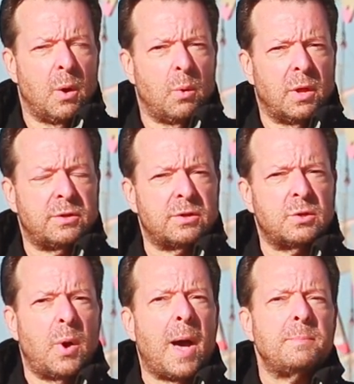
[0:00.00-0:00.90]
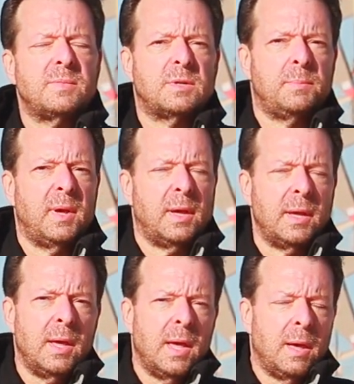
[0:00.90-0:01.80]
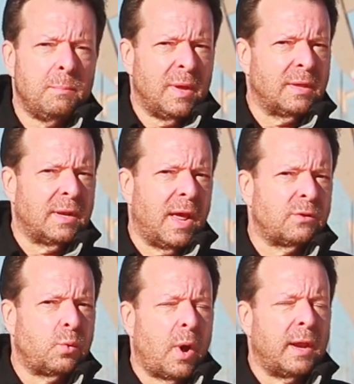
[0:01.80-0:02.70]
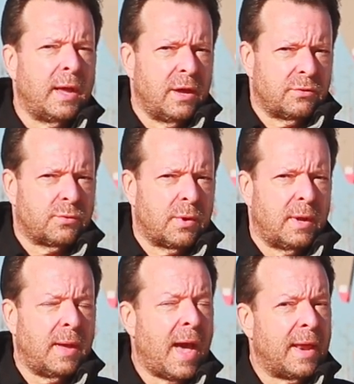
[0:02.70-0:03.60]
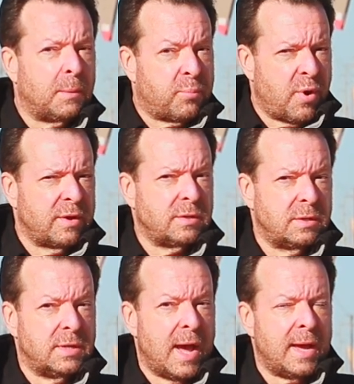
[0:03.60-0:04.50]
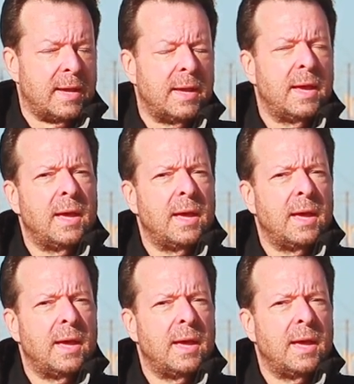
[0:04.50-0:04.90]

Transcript: Well, it just so happens to be Midland has quite a history and a present day.